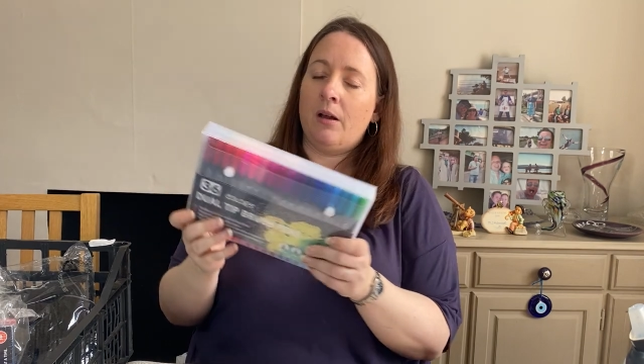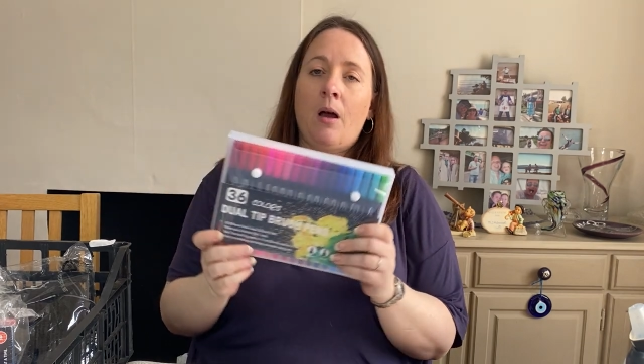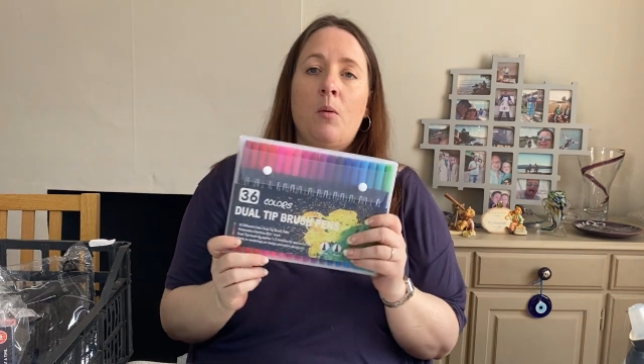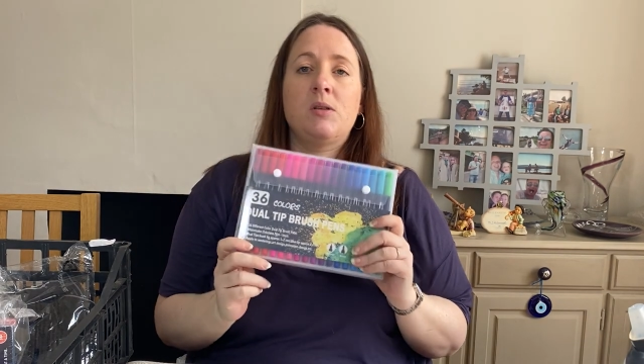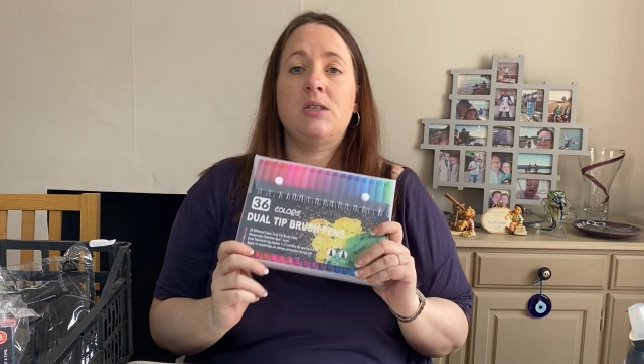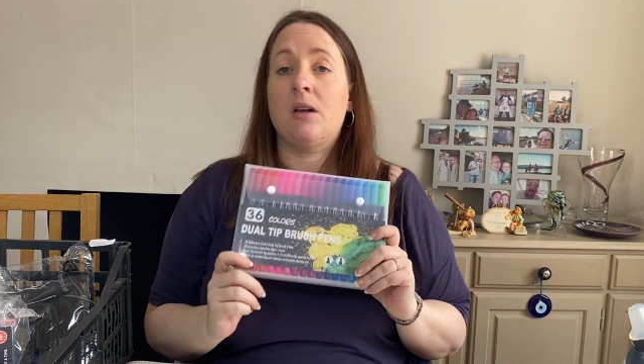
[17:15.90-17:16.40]

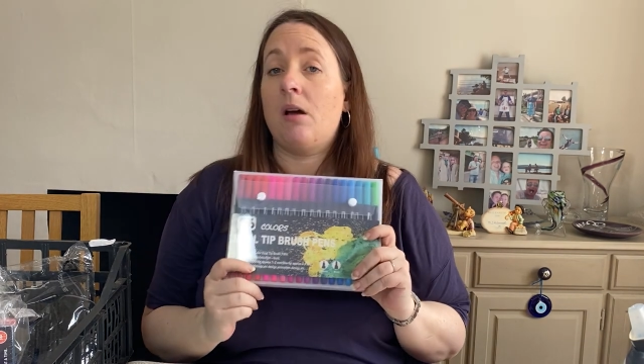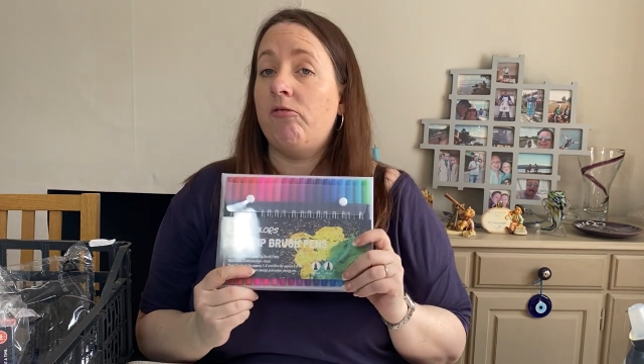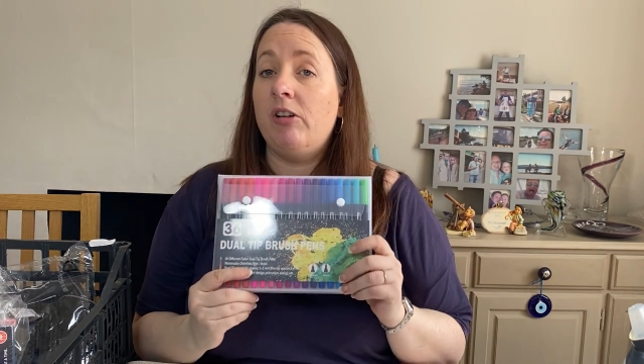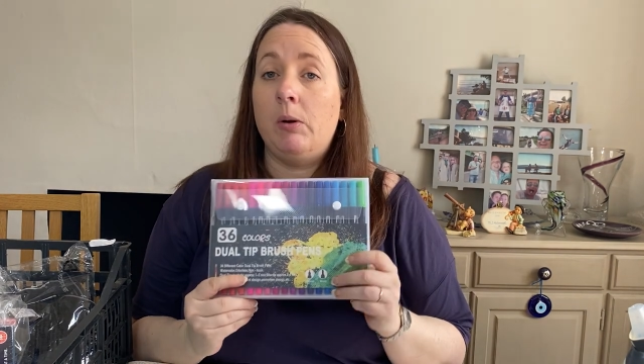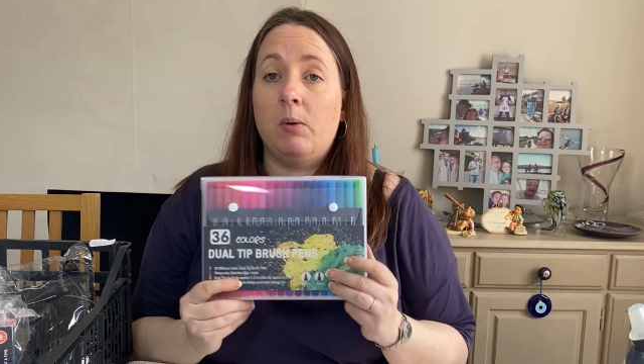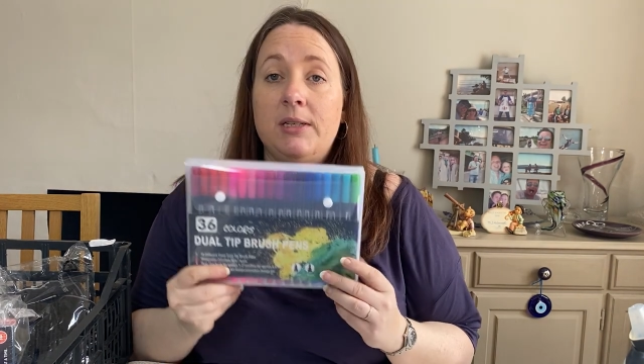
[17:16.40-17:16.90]
I was I
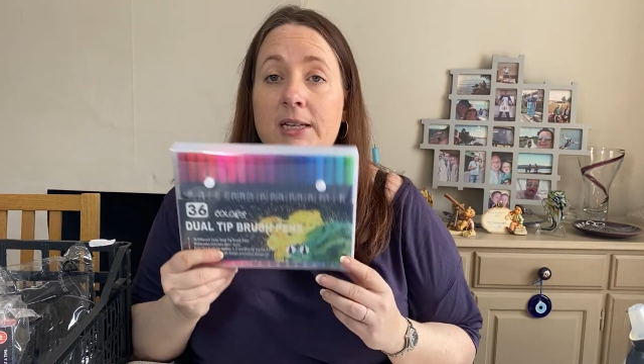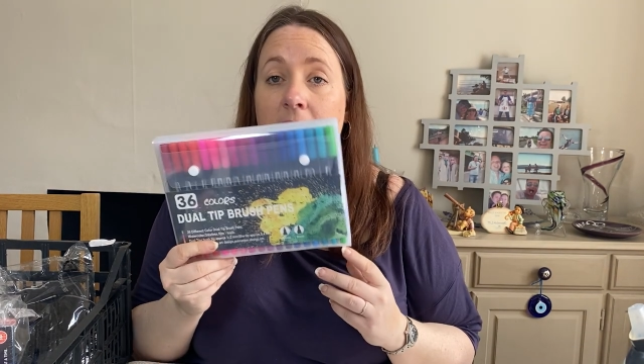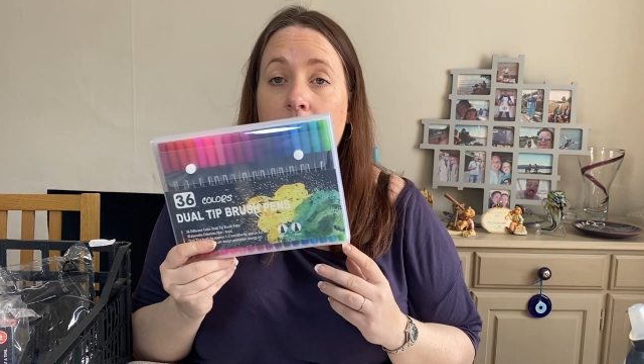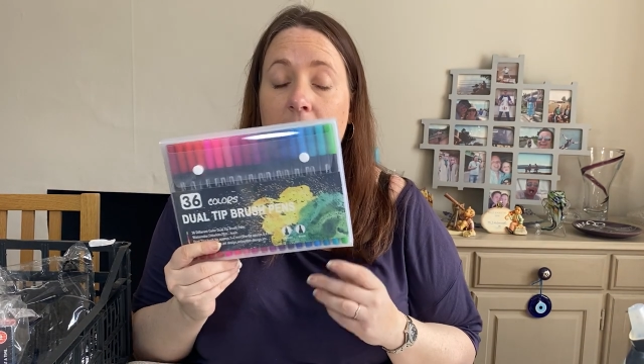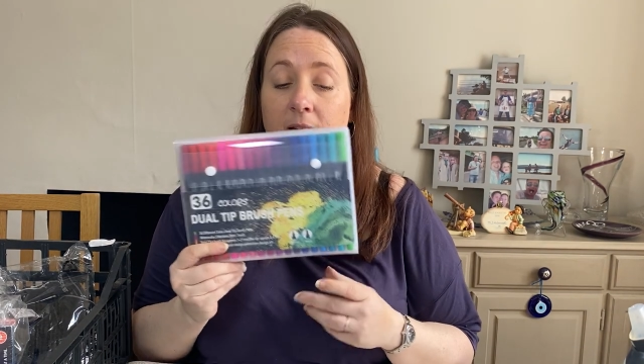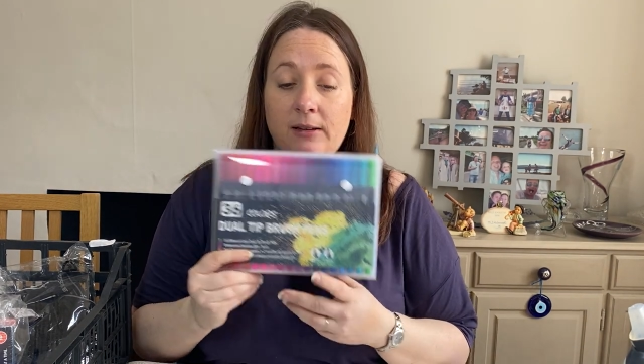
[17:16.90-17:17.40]
really want to
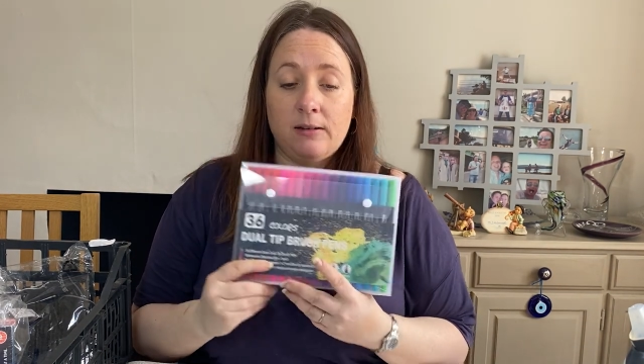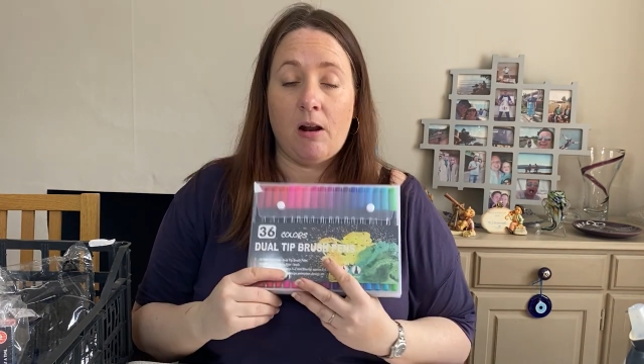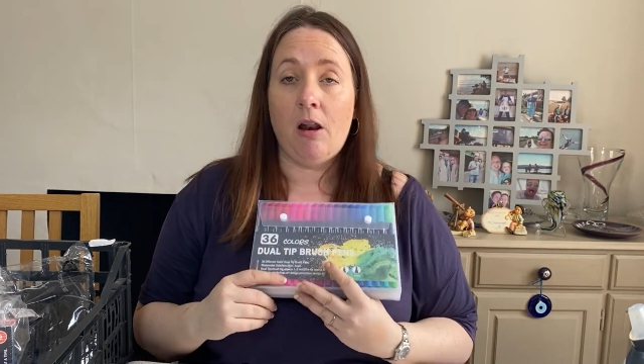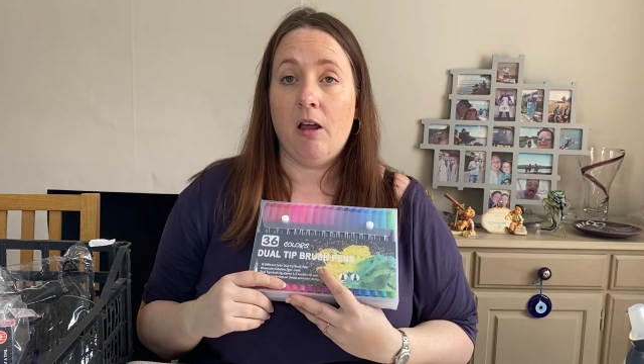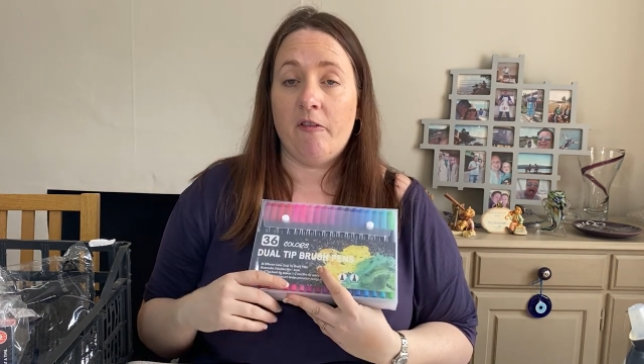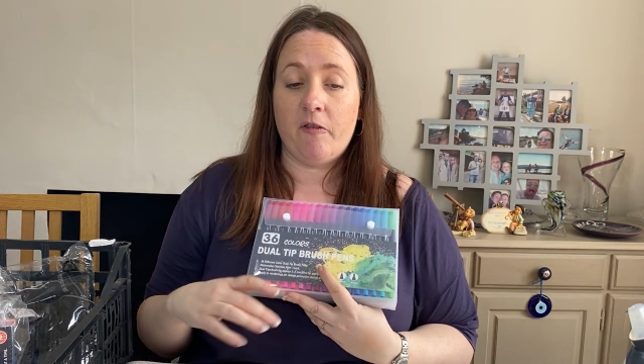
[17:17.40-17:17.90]
keep these. I
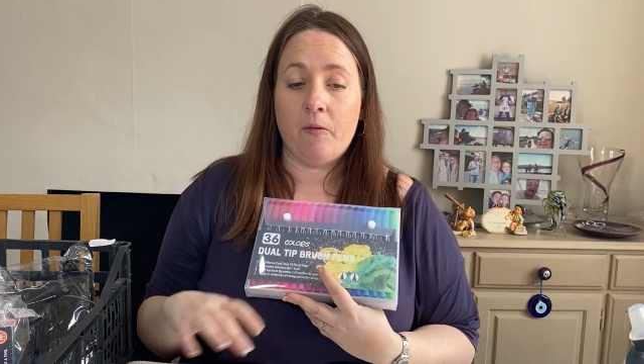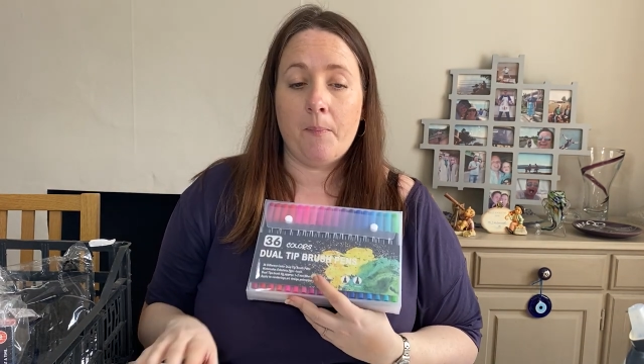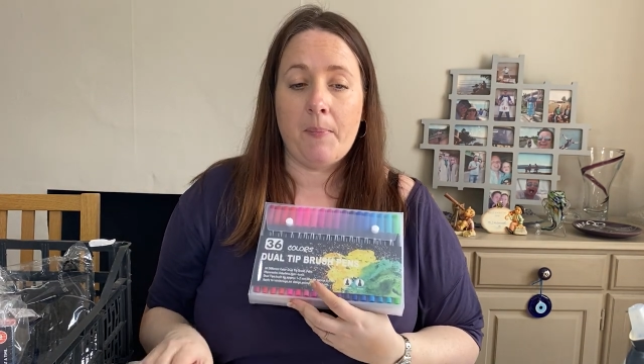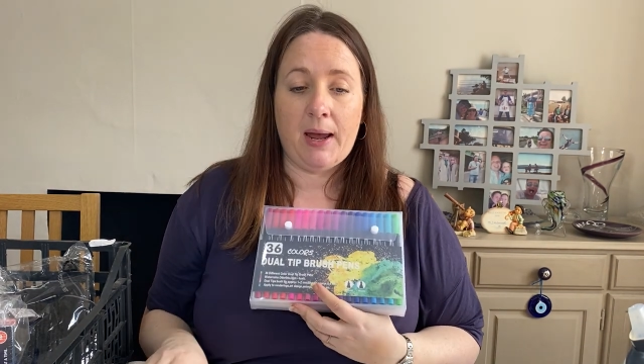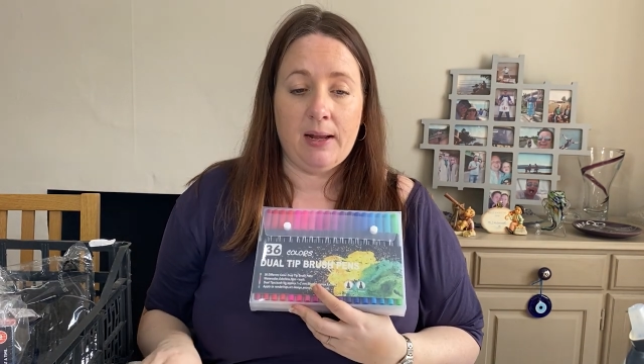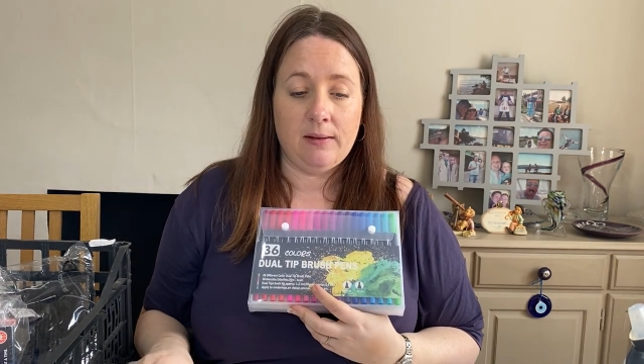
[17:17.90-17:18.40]
love
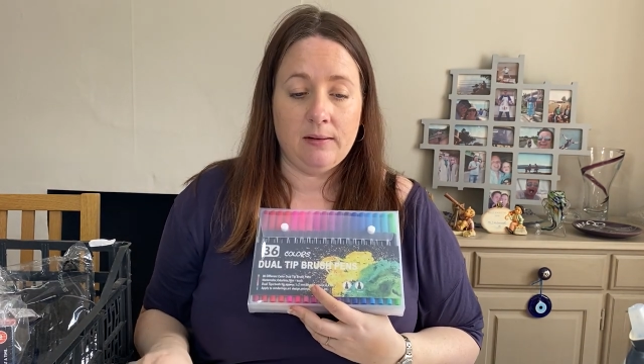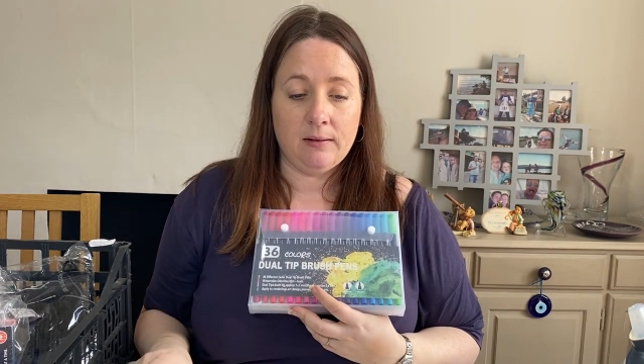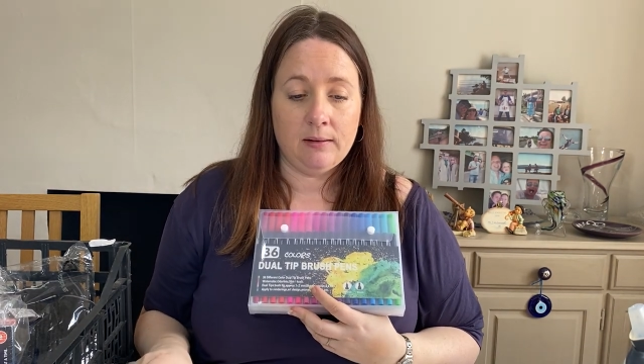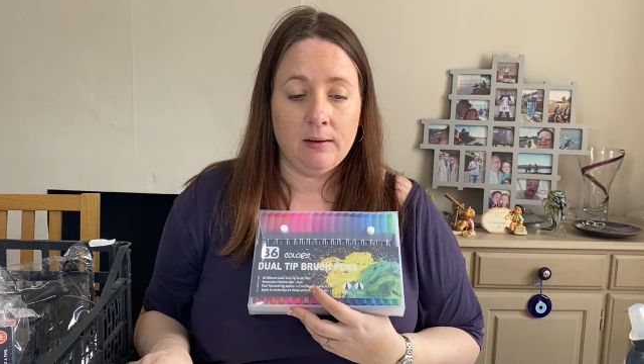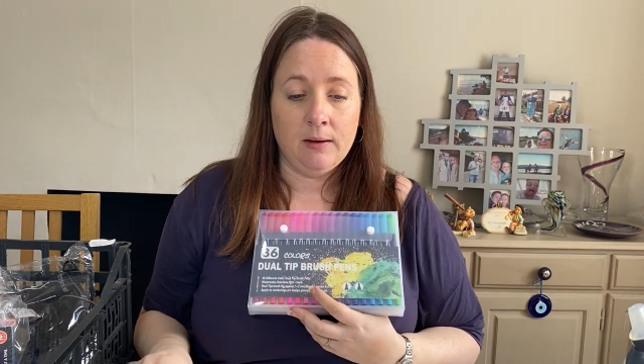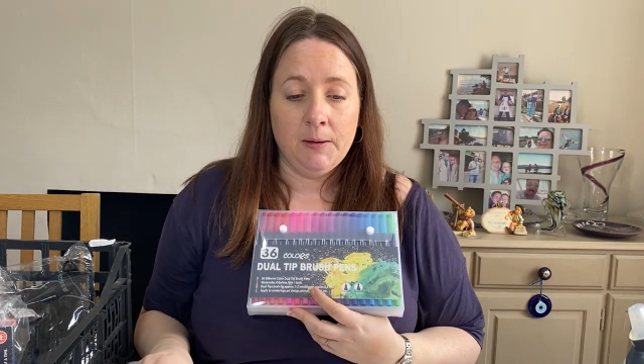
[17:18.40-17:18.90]
pens.